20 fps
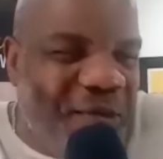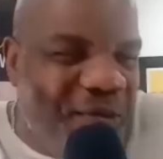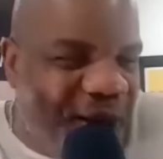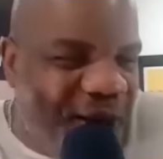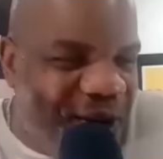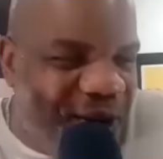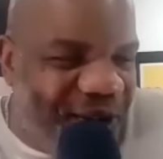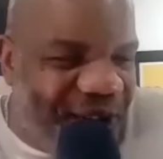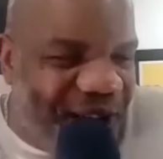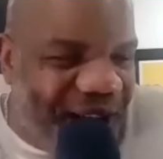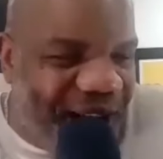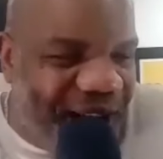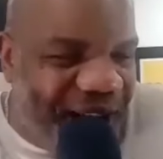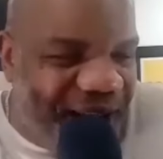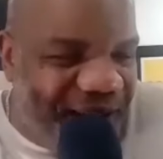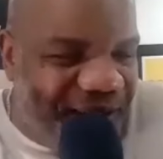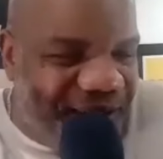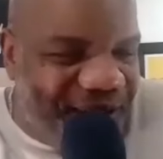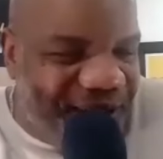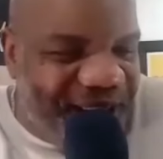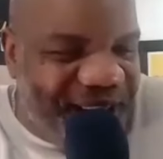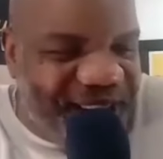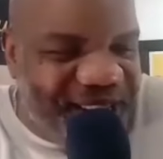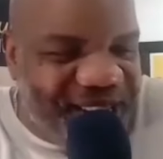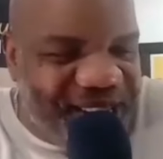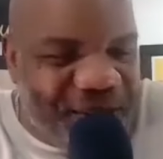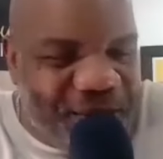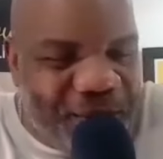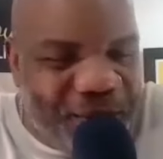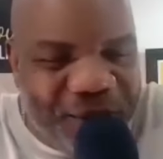about uh,
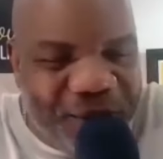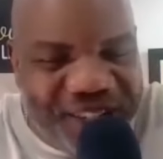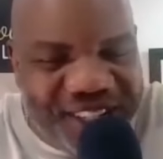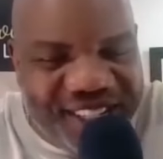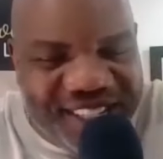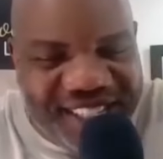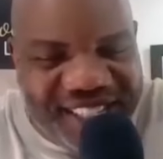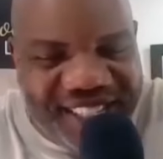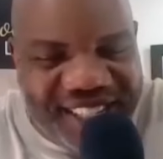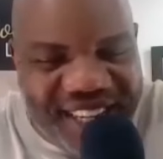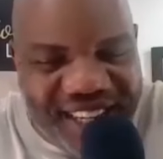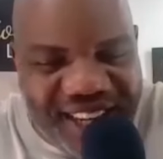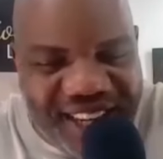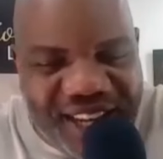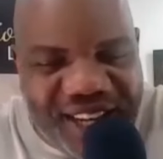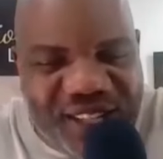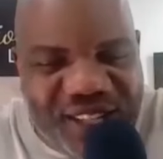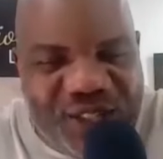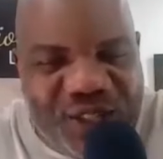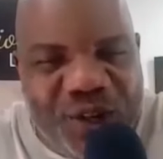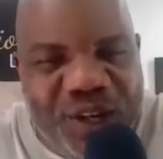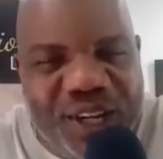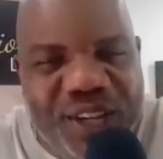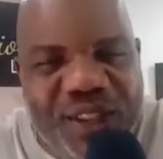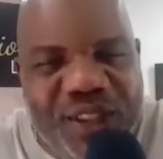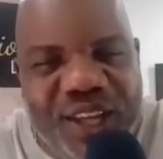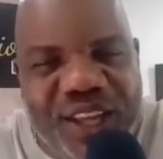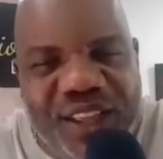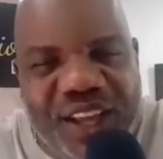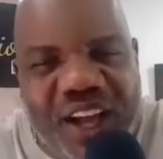feelings and emotions and, and certainly
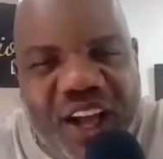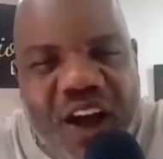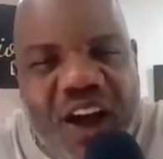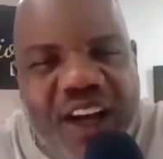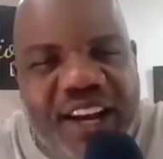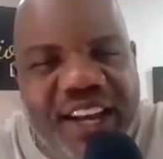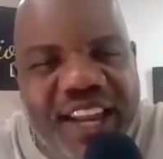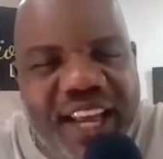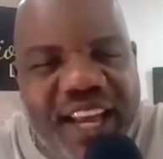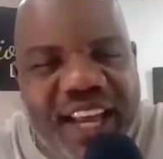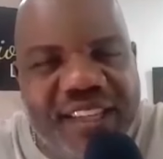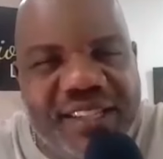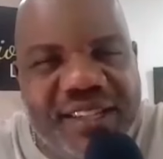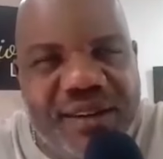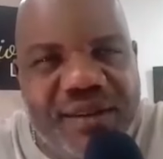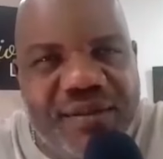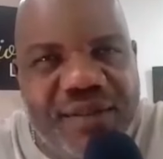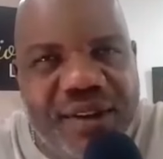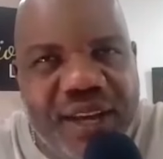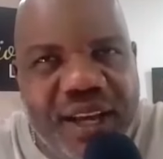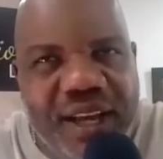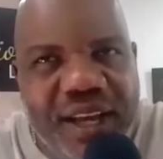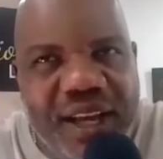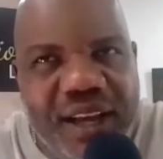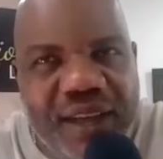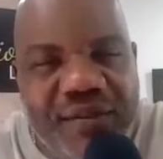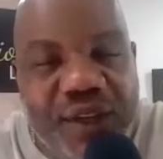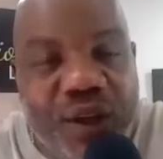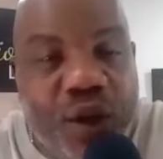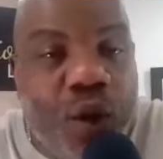in the in the context of
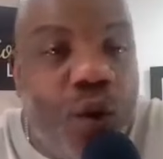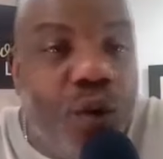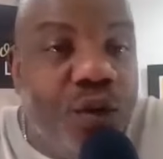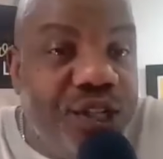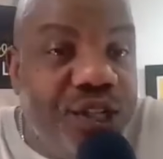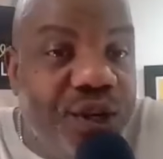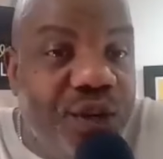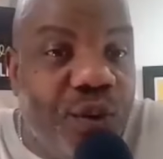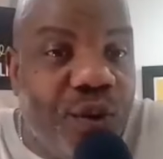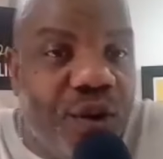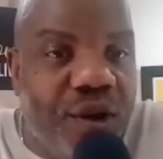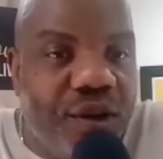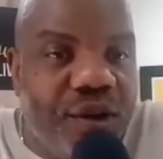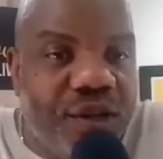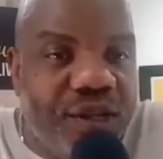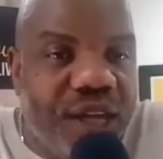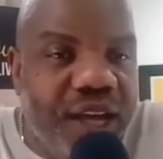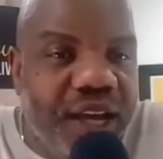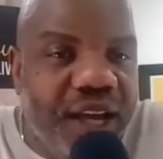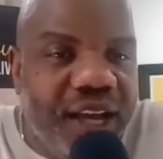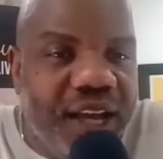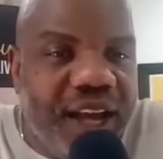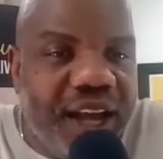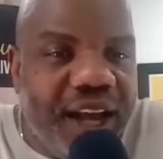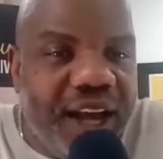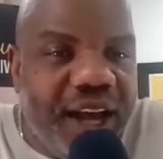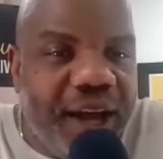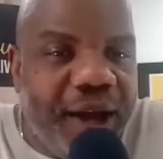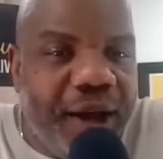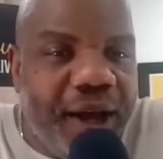of the coaching world
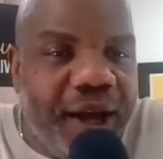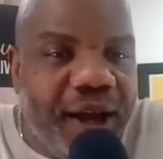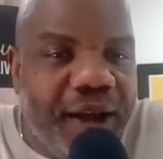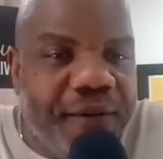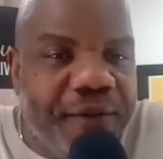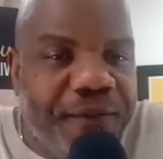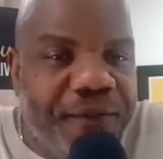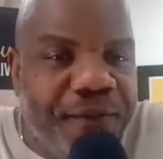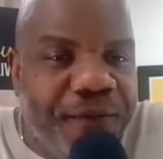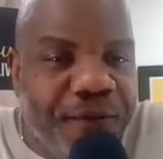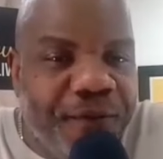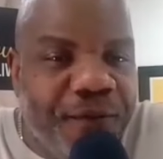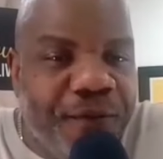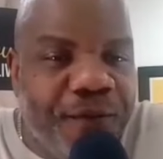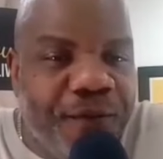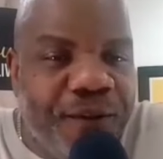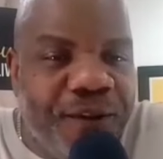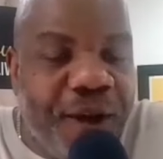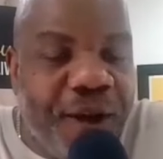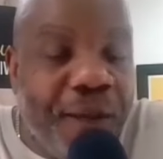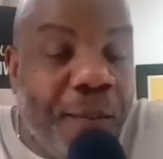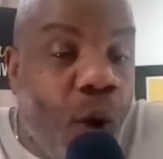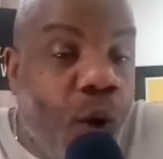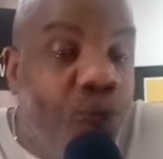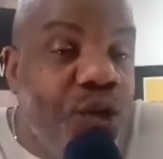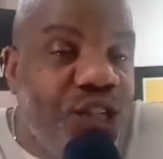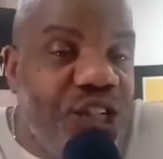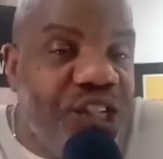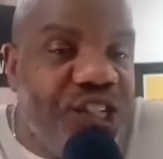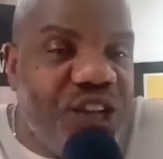uh, uh,
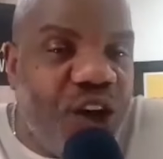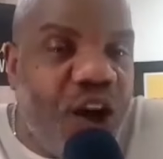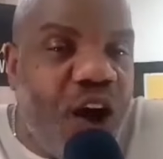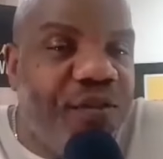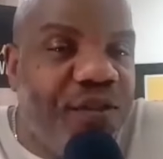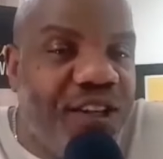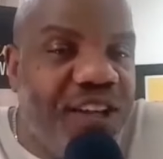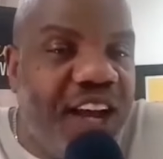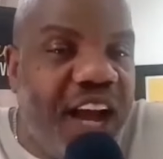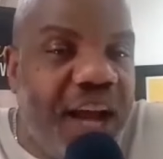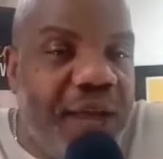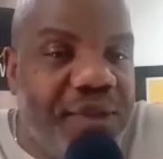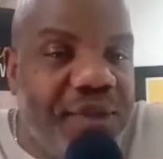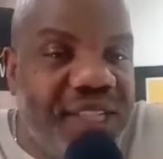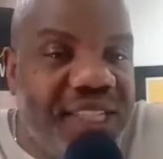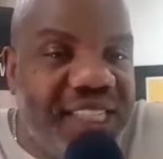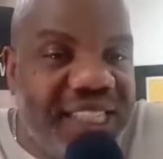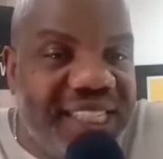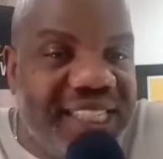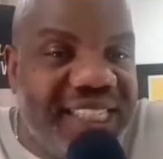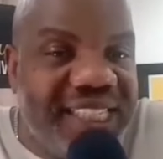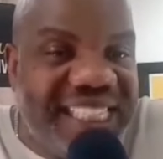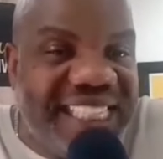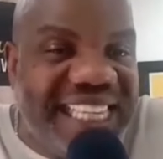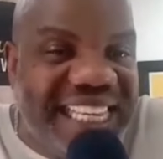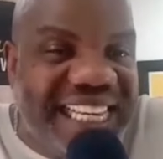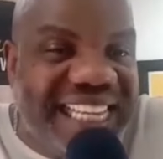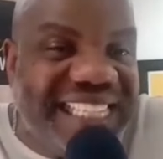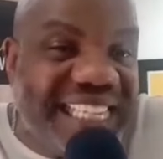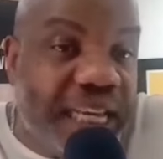emotions oftentimes is, is
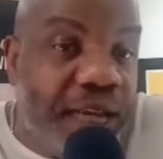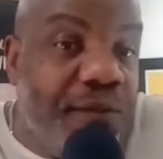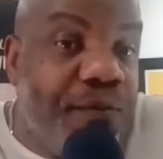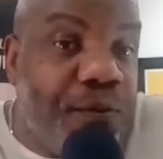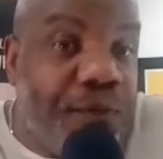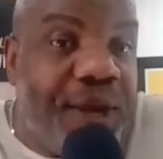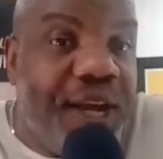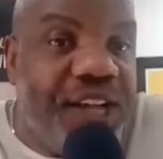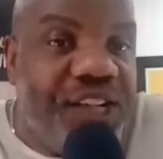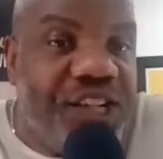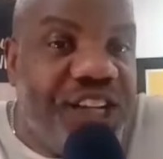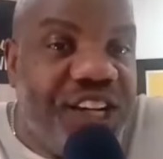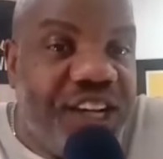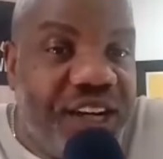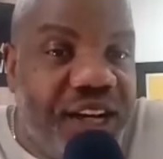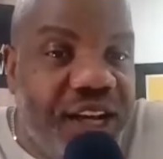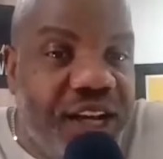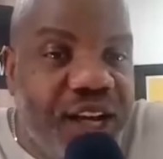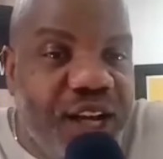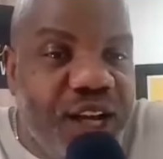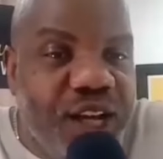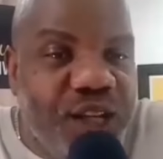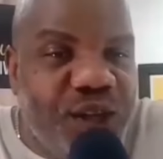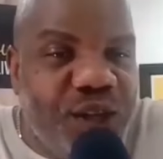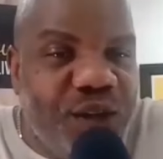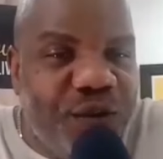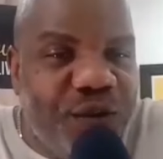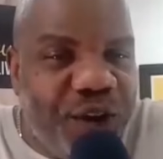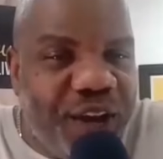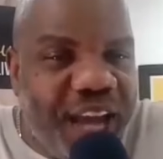seen as information
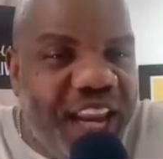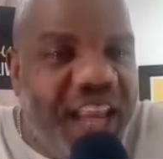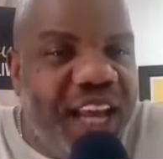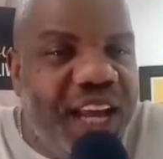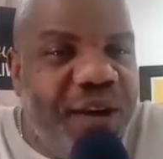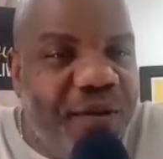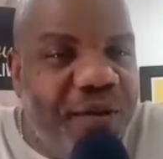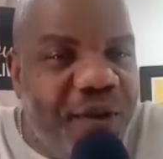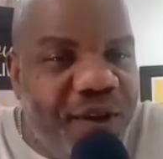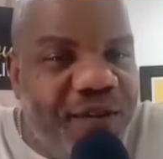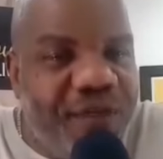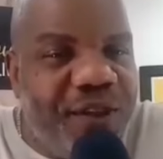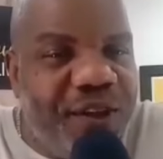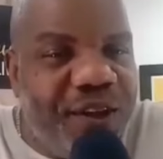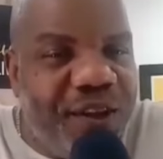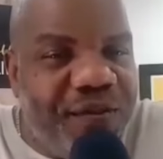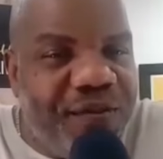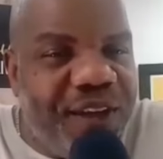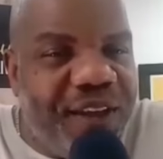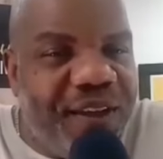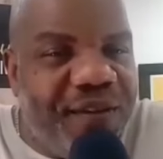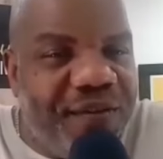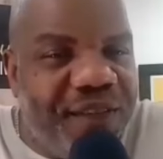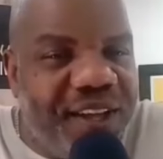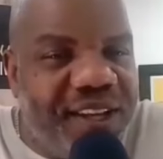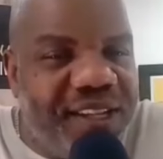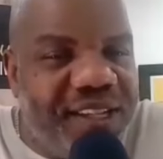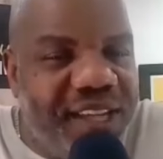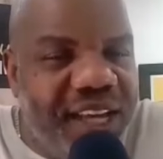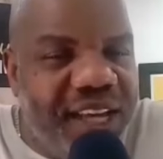so if you're getting if if if
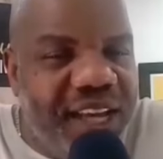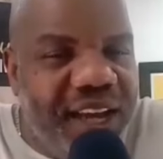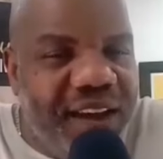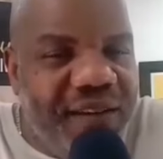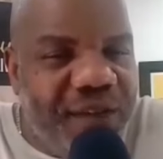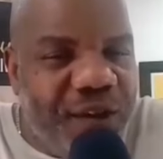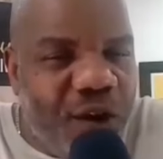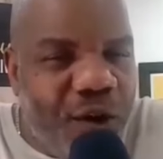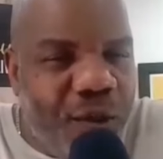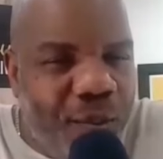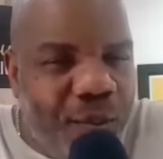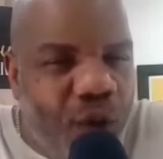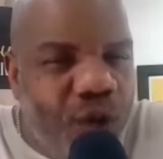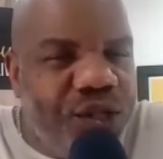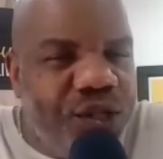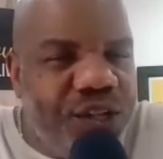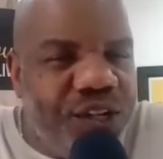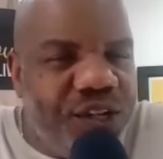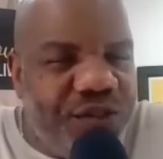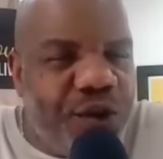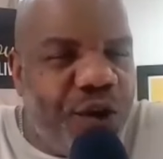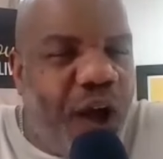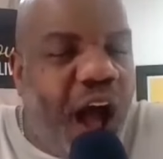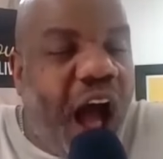it's there are emotions there are